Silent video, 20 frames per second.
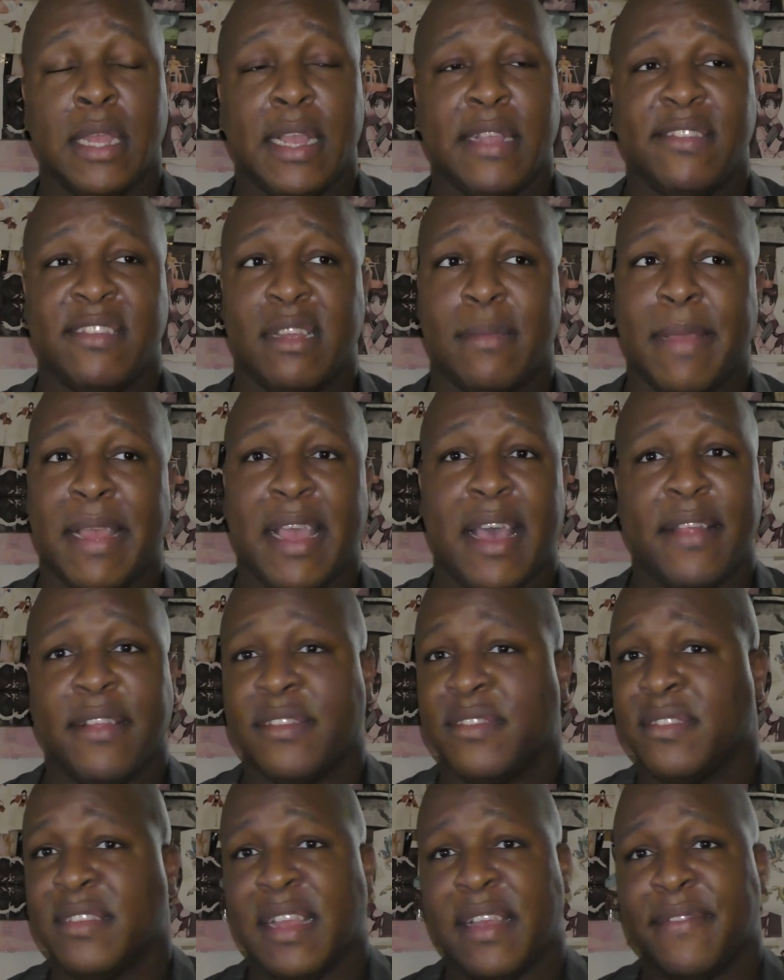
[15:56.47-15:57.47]
And some of my
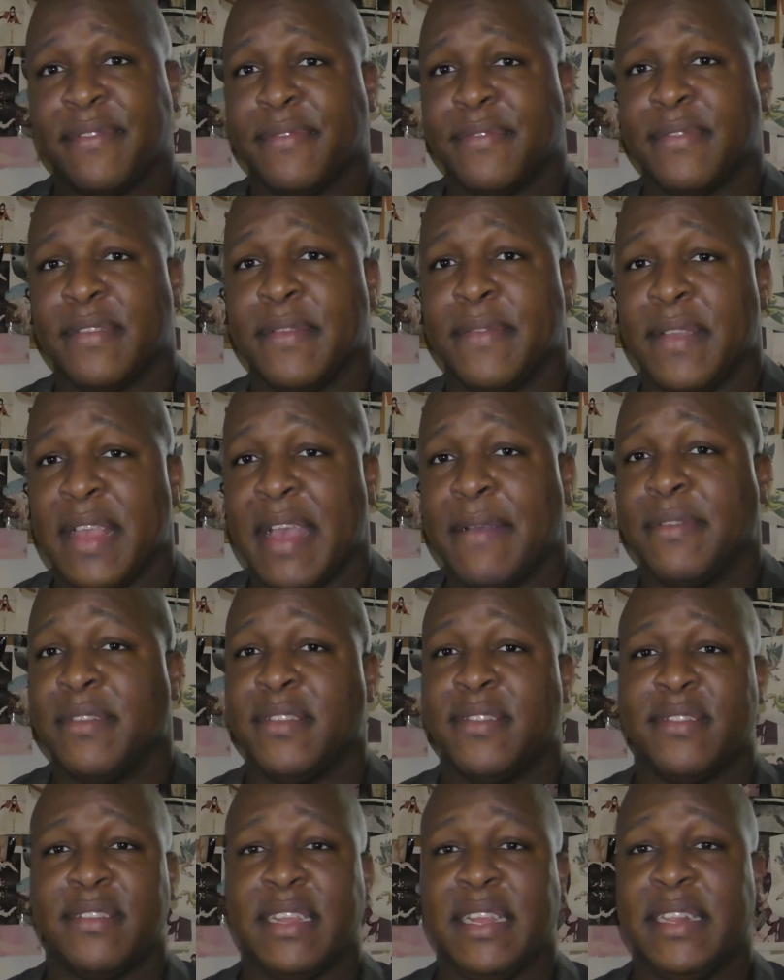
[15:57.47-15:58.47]
other stuff, if you
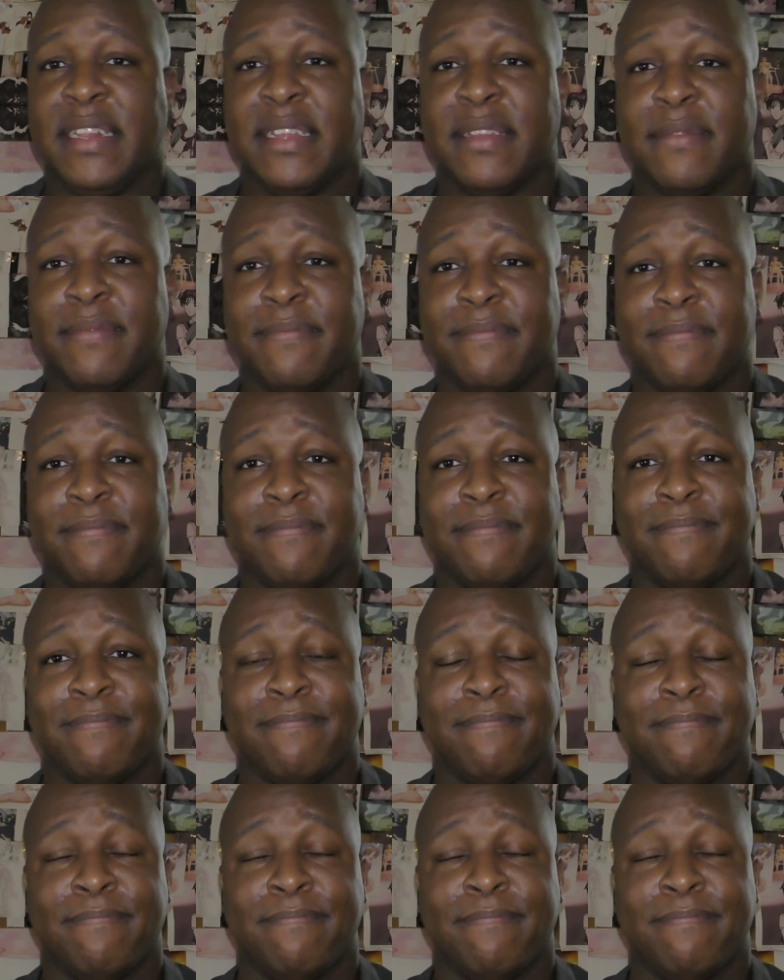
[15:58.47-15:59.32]
haven't seen them,